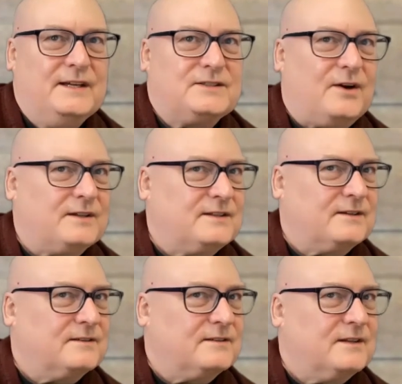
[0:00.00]
taught
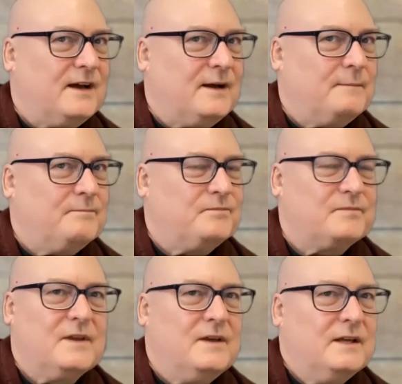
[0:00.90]
the,
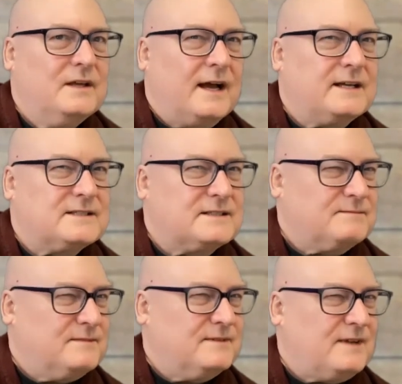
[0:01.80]
I guess,
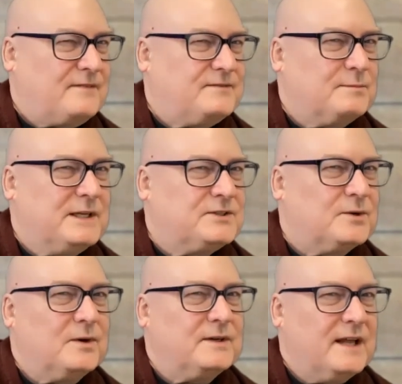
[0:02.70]
Object
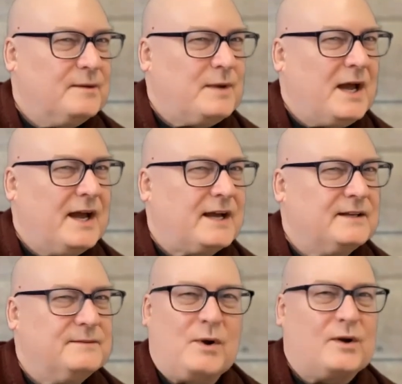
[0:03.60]
Mentor and Kent Beck
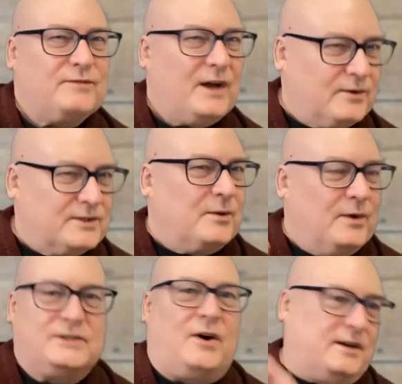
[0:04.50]
and Martin Fowler and so
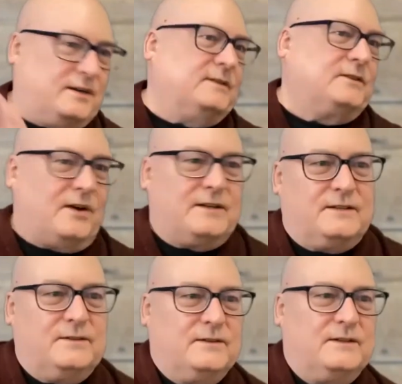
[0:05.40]
on taught
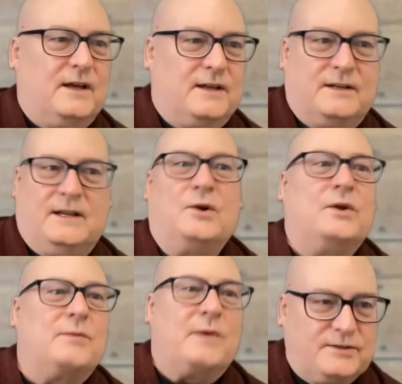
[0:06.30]
an
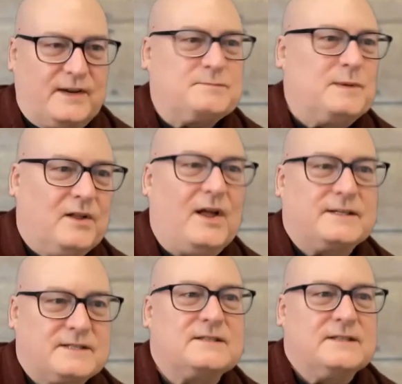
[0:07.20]
early range of XP
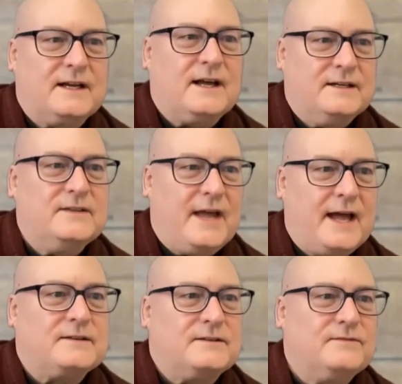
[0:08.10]
classes. And I got into
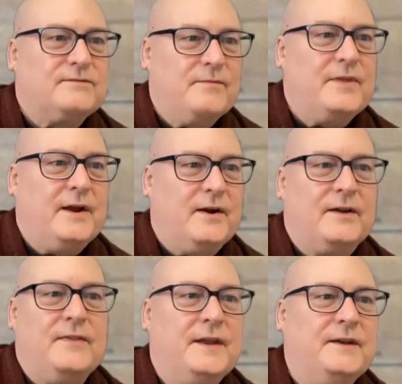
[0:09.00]
that from there.
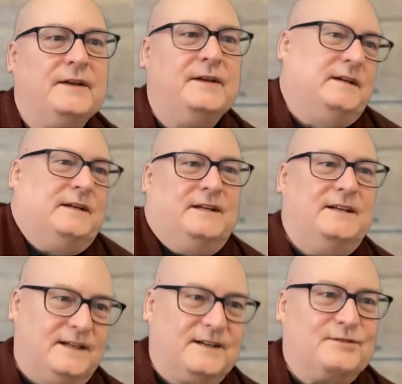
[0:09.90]
And then
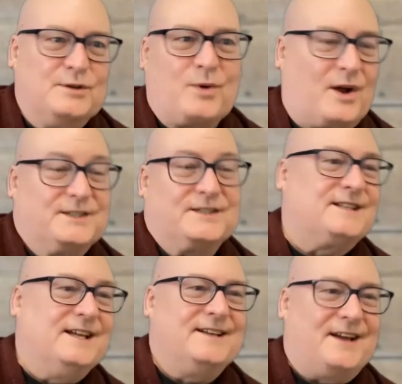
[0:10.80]
few
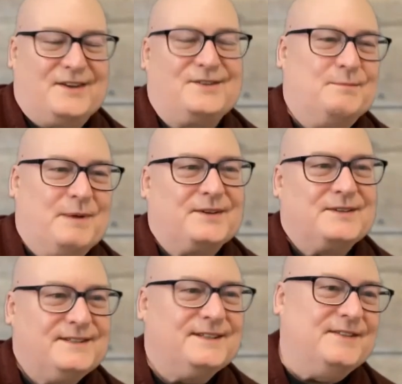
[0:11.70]
projects under the
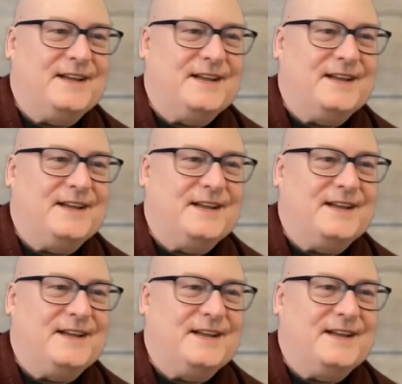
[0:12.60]
belt in that